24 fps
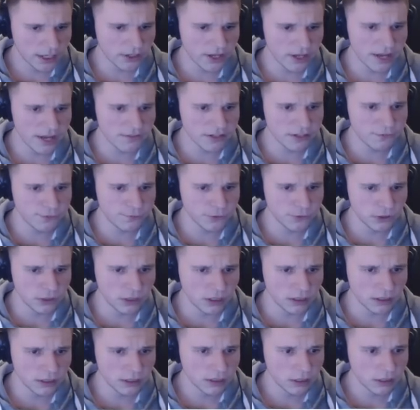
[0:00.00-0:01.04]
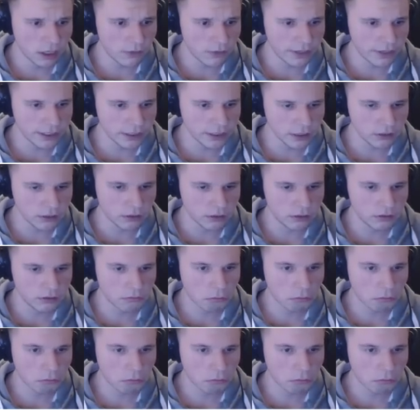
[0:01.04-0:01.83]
I don't have any fuel. Oh, I do.